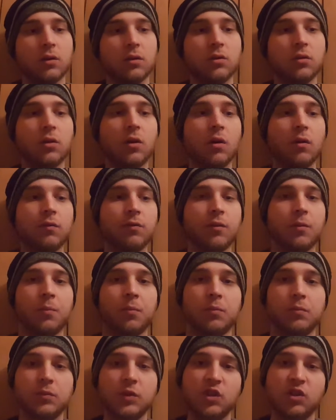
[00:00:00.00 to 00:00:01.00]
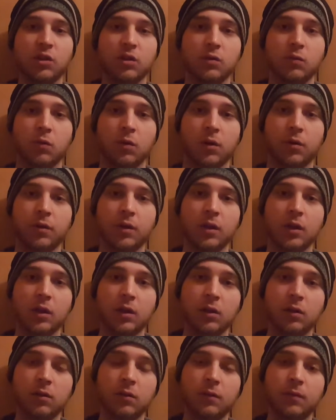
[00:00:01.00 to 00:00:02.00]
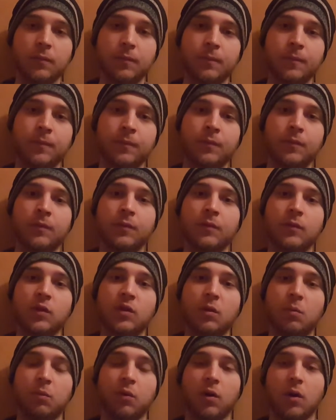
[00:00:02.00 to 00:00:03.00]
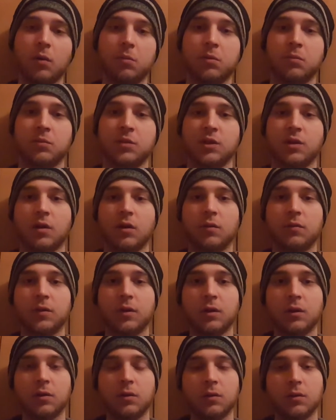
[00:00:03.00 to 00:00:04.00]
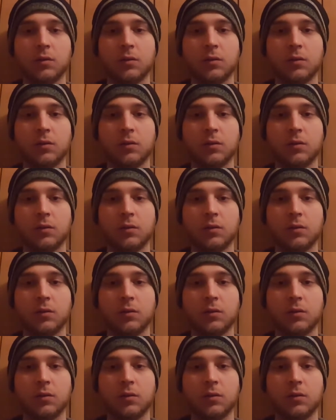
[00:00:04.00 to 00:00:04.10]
you go from just worrying to problem solving.